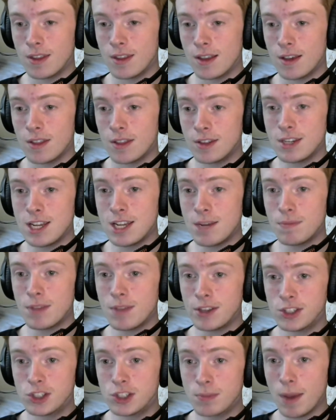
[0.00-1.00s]
the team that
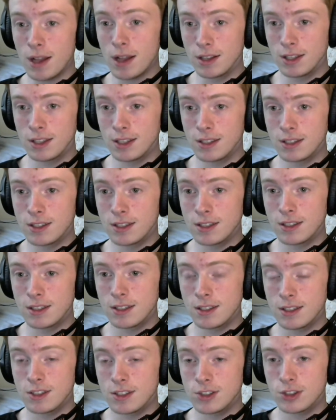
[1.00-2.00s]
SPELLAN
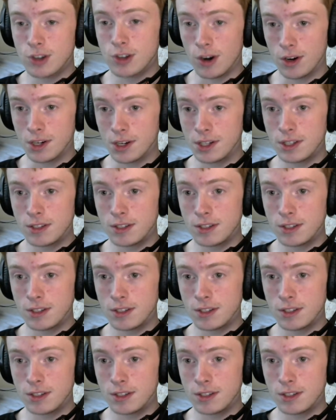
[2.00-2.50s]
started